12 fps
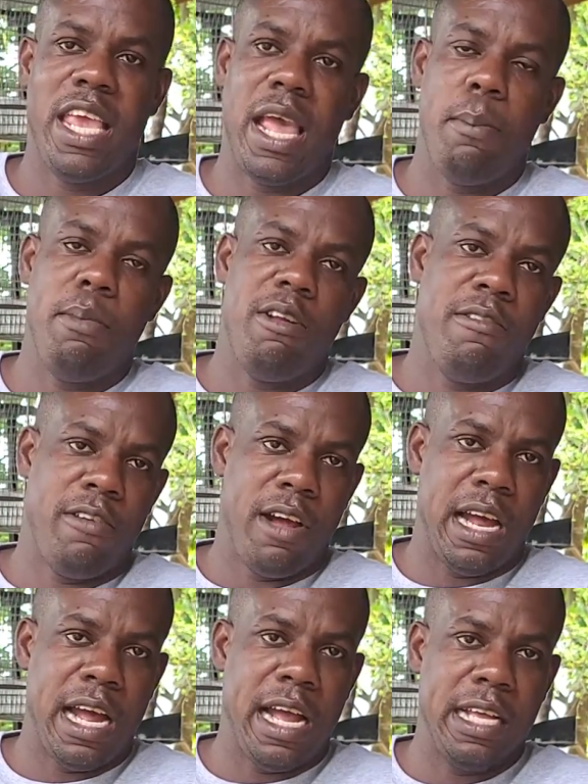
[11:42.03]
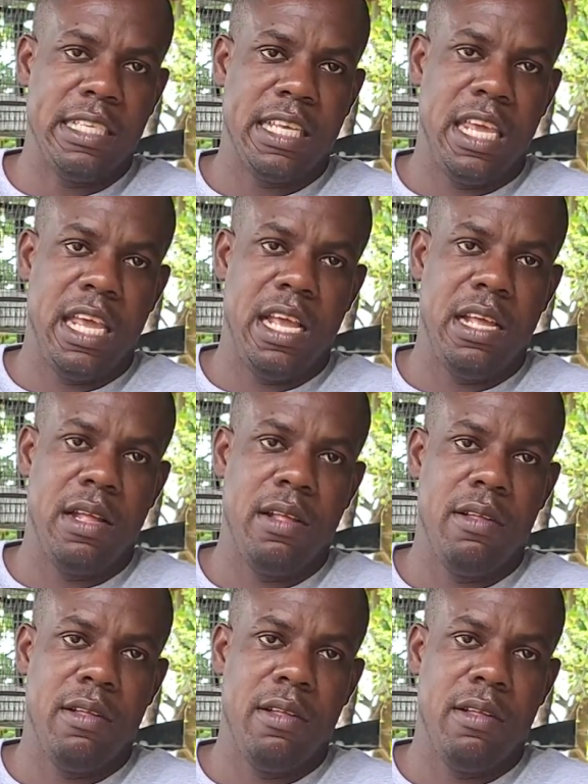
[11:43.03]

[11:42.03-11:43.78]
Campbell for answering